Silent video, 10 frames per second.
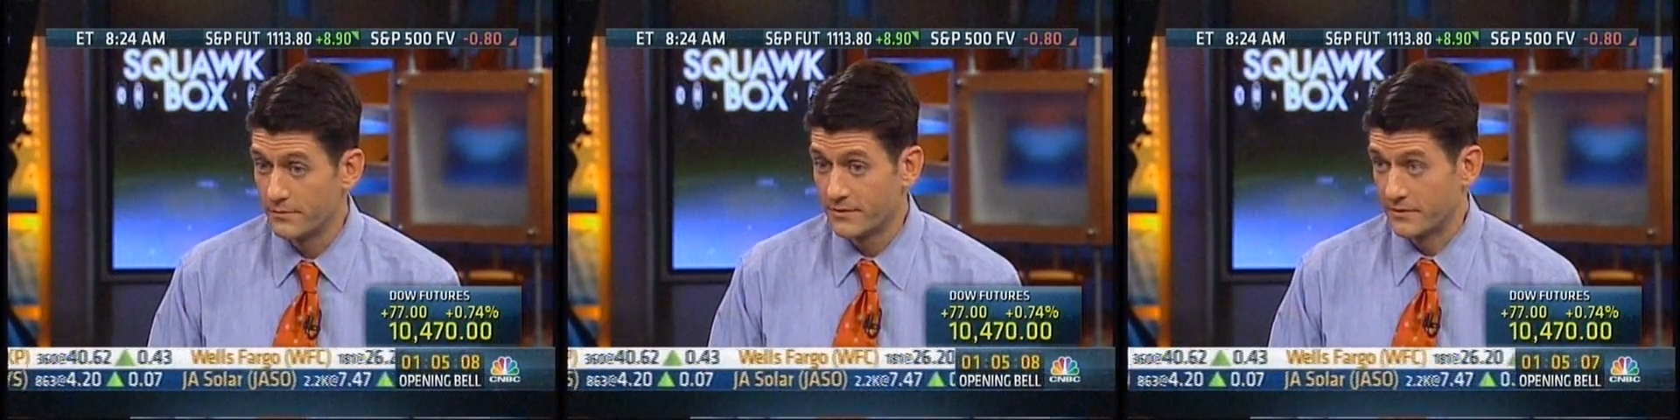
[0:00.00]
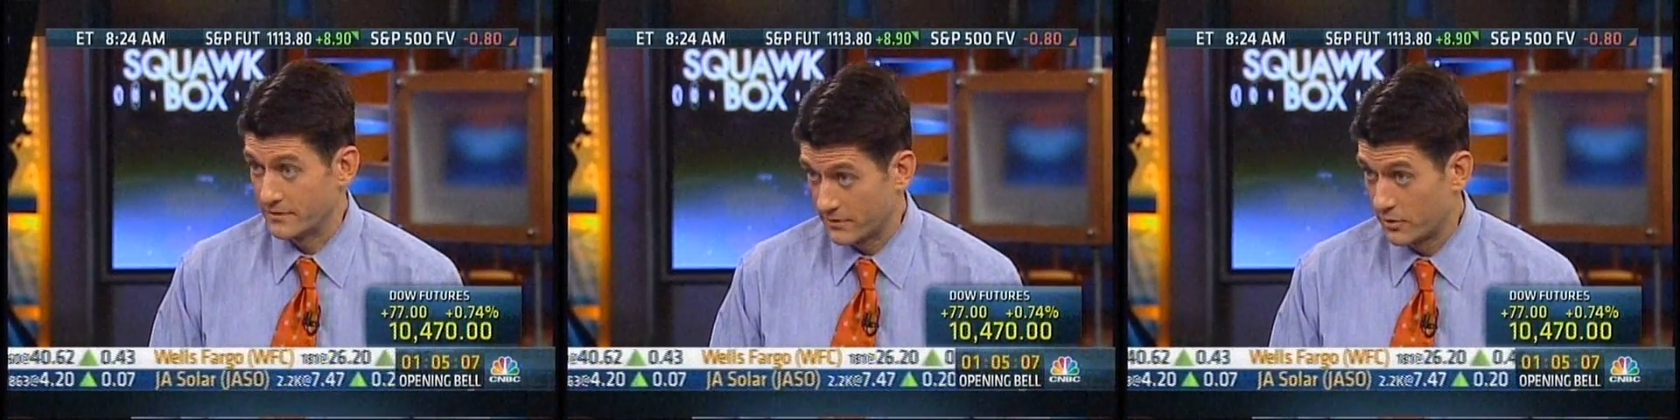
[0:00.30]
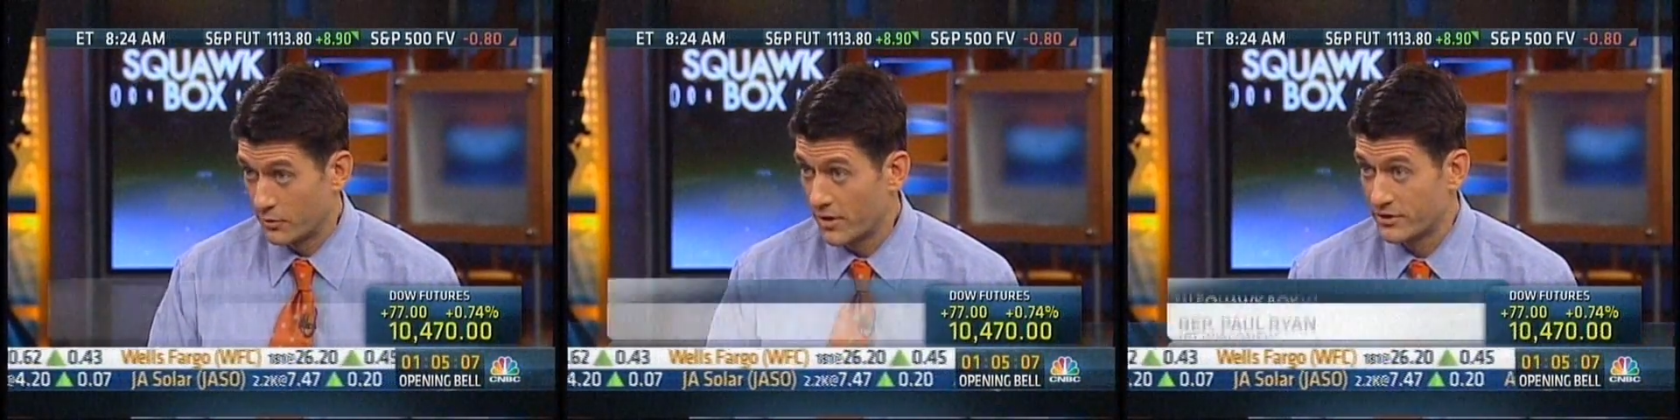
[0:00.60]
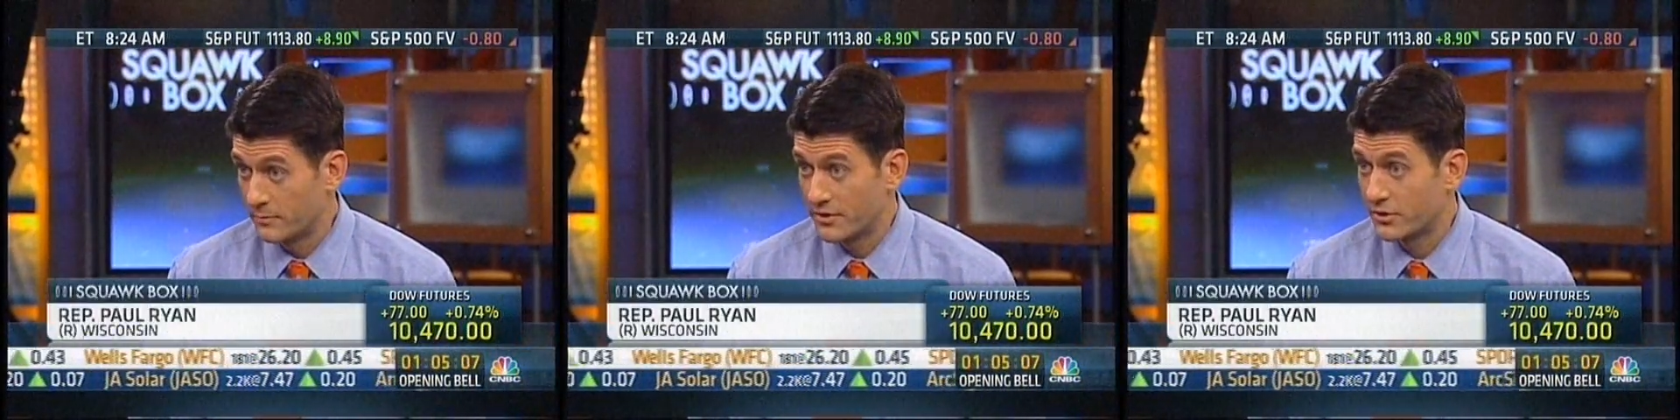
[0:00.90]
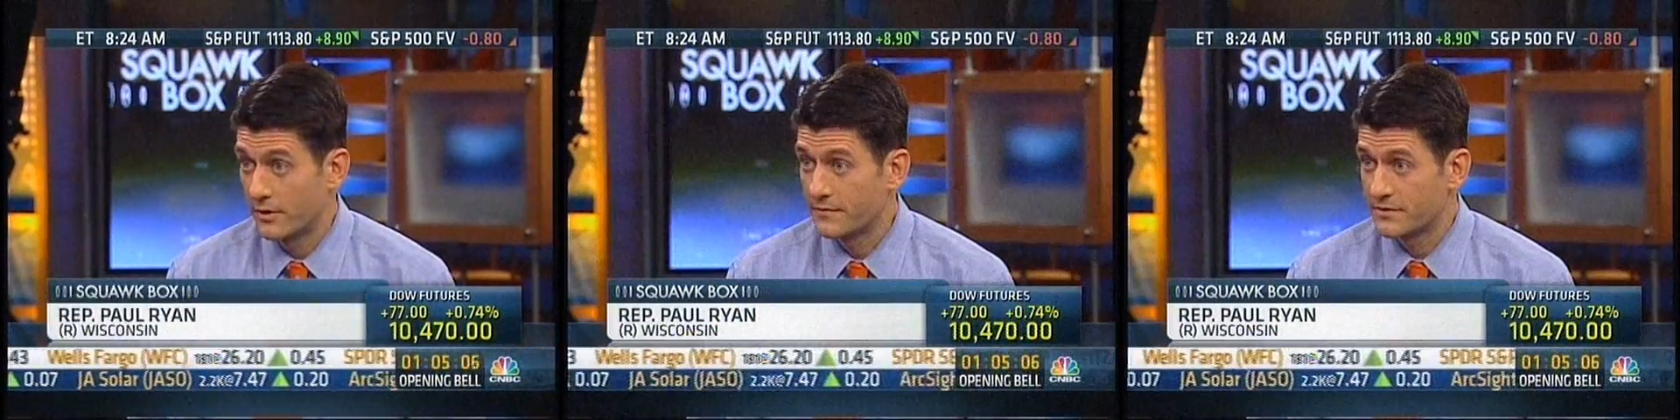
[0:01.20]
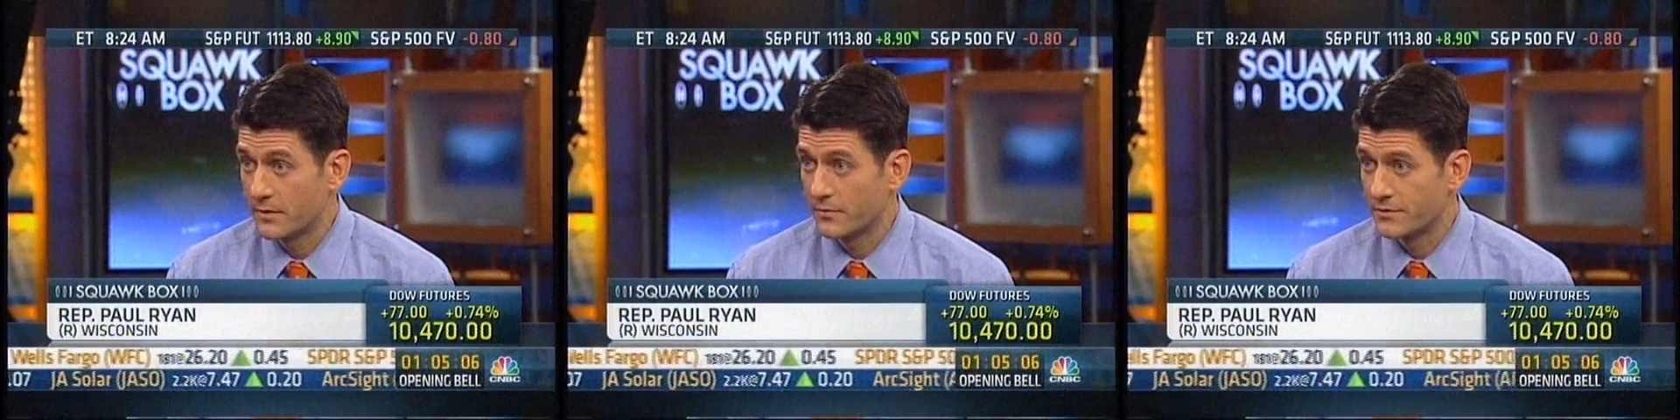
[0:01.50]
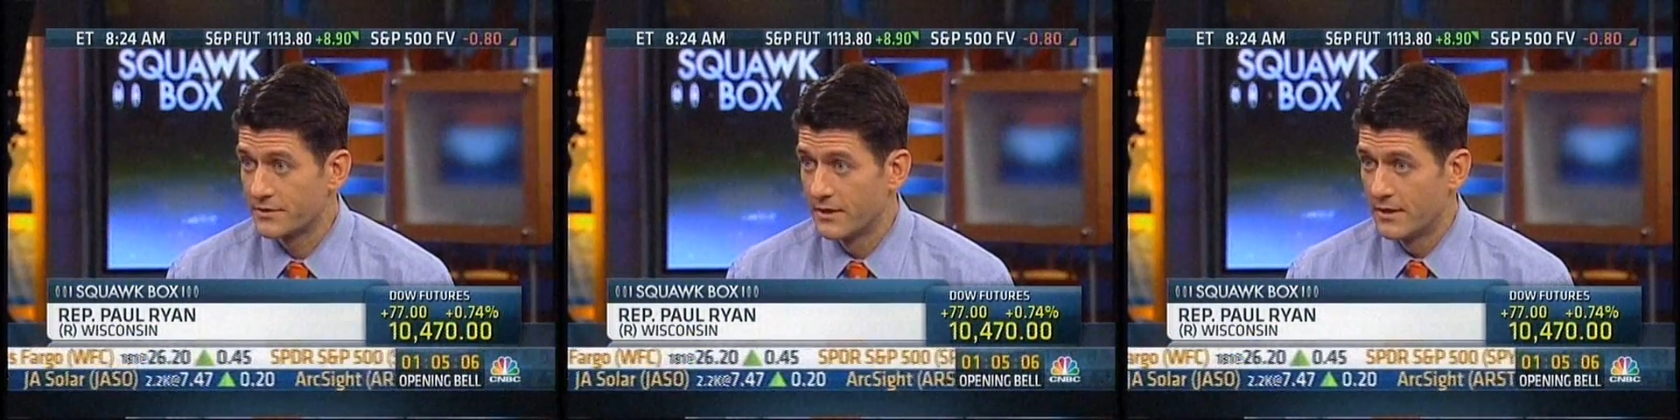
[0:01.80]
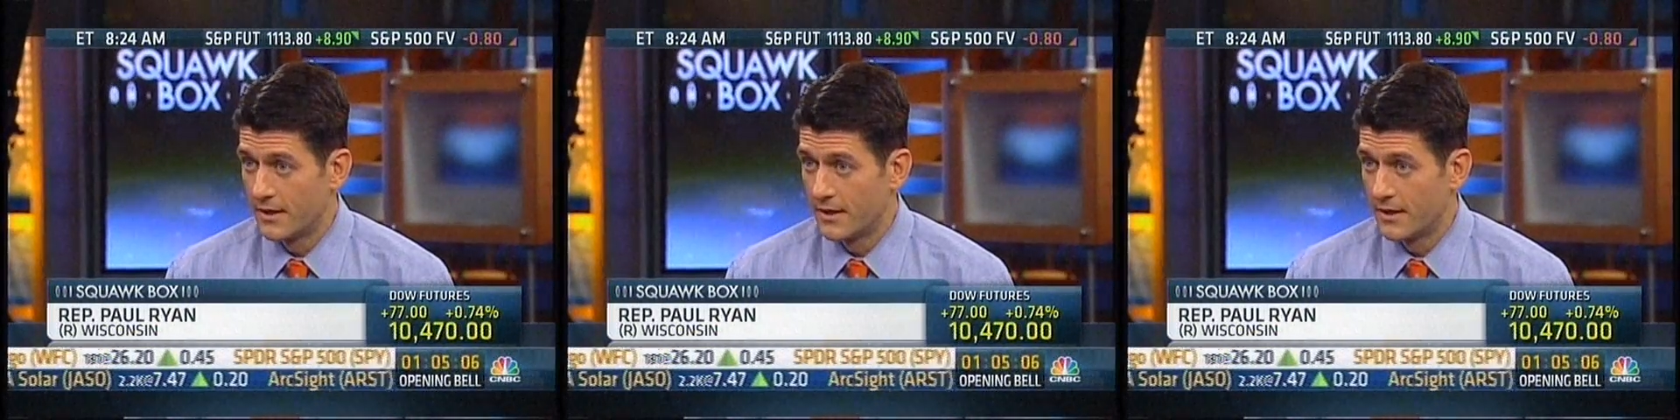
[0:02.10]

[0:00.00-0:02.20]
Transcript: using Congressional Budget Office numbers,